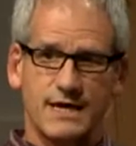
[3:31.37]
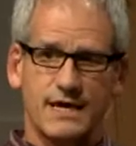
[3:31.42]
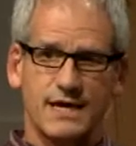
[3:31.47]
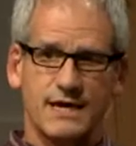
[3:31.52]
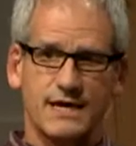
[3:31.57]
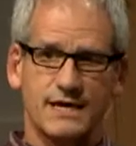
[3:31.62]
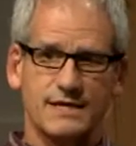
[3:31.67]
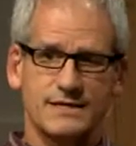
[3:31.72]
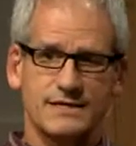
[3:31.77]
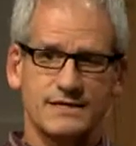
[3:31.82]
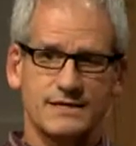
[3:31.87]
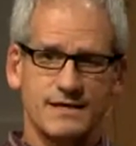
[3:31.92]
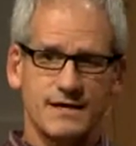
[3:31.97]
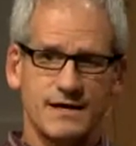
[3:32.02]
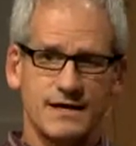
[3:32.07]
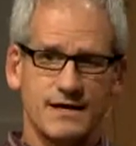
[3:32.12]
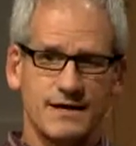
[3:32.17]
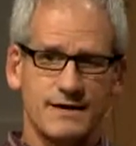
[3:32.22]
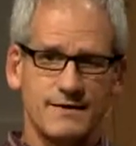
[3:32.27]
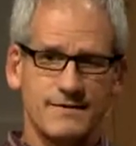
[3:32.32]
and
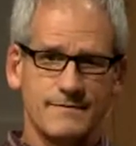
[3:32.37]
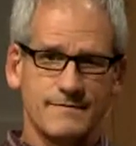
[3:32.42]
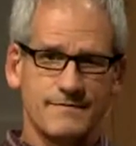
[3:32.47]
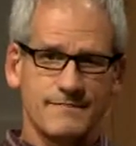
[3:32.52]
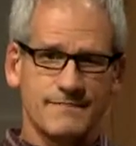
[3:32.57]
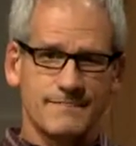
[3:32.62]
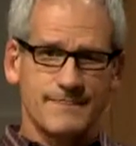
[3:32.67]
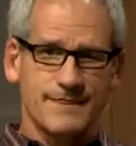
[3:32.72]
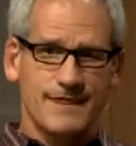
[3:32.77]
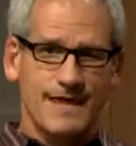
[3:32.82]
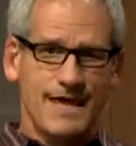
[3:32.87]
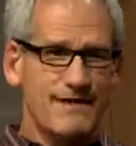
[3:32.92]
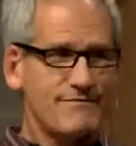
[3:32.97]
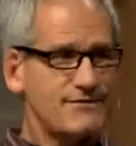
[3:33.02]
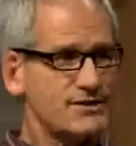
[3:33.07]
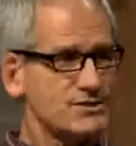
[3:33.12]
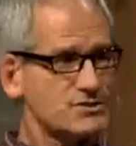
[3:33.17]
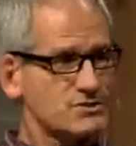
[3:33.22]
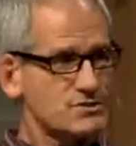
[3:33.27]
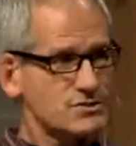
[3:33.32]
uh, had
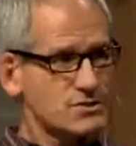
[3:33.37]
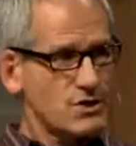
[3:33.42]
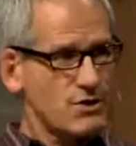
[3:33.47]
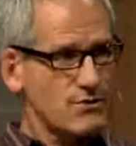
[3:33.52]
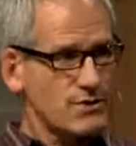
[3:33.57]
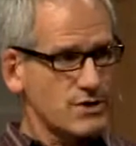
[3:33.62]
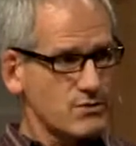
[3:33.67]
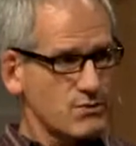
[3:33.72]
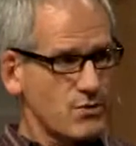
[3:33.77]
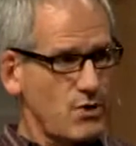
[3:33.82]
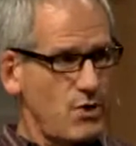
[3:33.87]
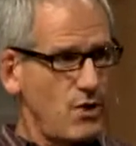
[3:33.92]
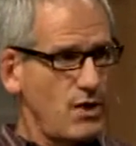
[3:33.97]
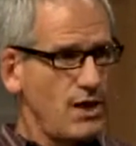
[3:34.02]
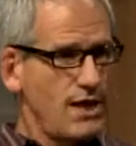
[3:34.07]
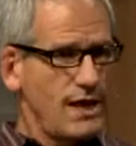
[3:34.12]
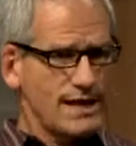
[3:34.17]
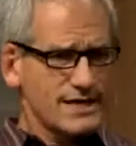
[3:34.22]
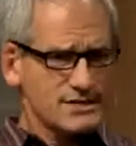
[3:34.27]
this current role.